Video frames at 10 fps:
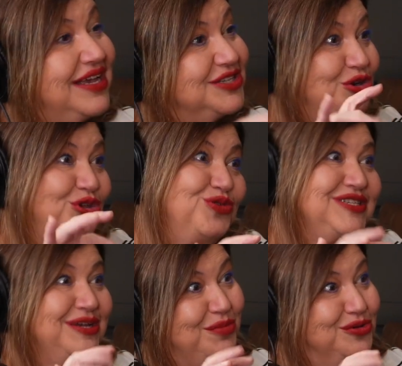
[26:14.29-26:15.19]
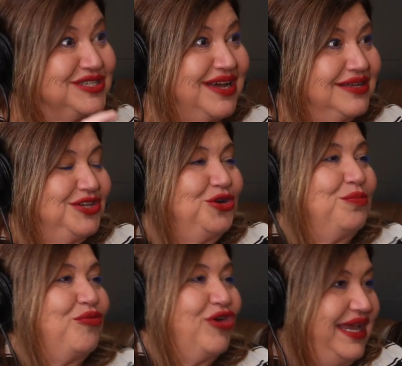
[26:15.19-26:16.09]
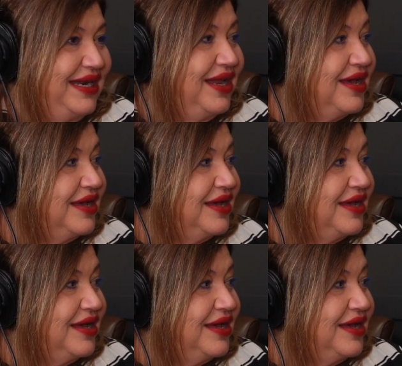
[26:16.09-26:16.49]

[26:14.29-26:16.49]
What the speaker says: Because you're using both sides of your brain.